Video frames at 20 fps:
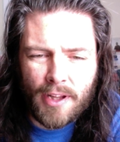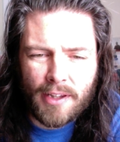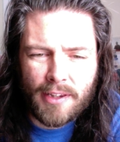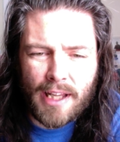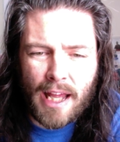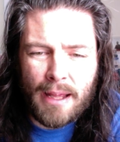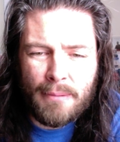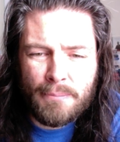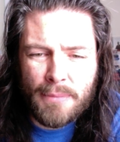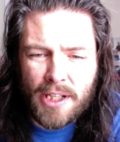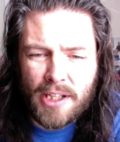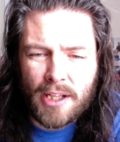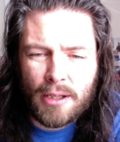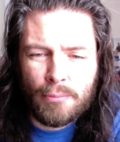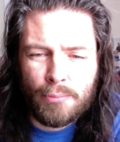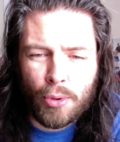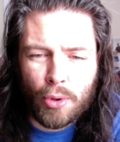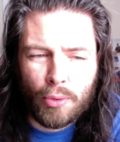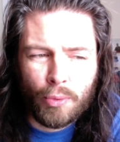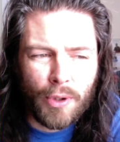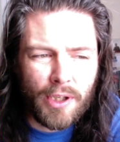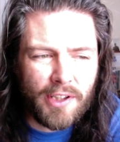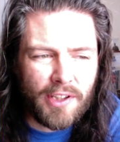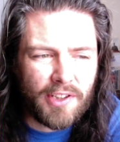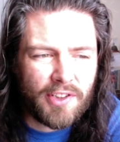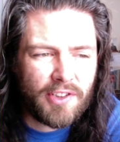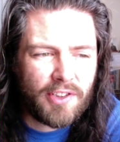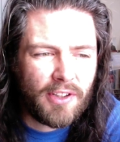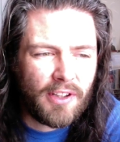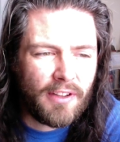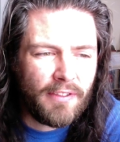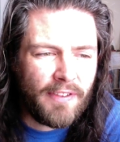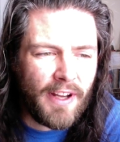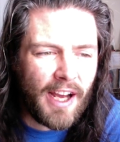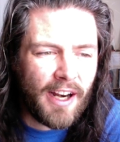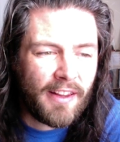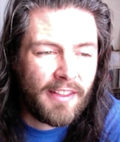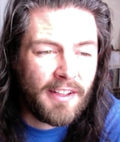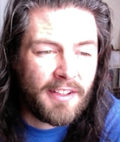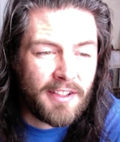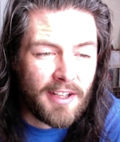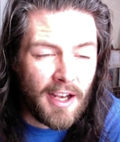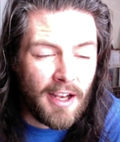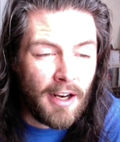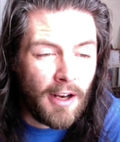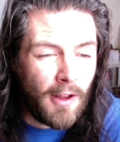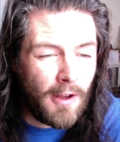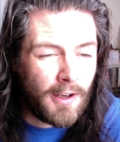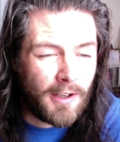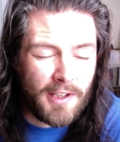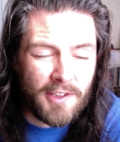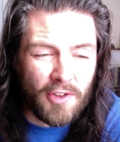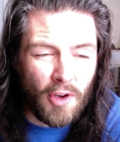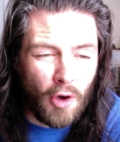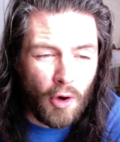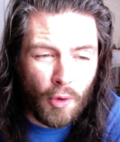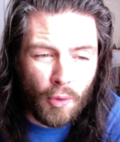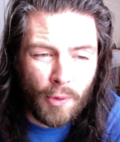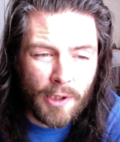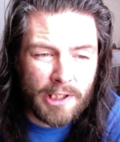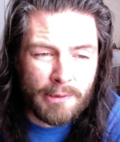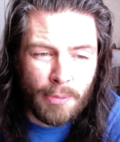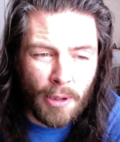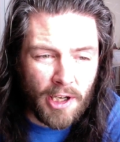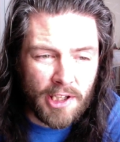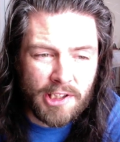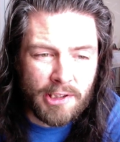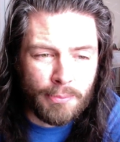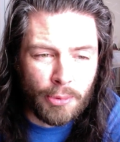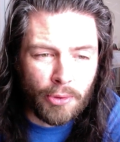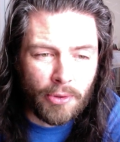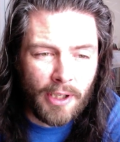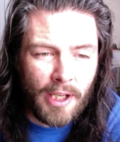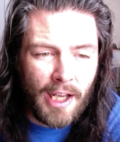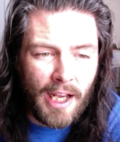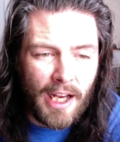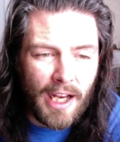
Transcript: That meeting bore witness to the fact that dialogue is always possible,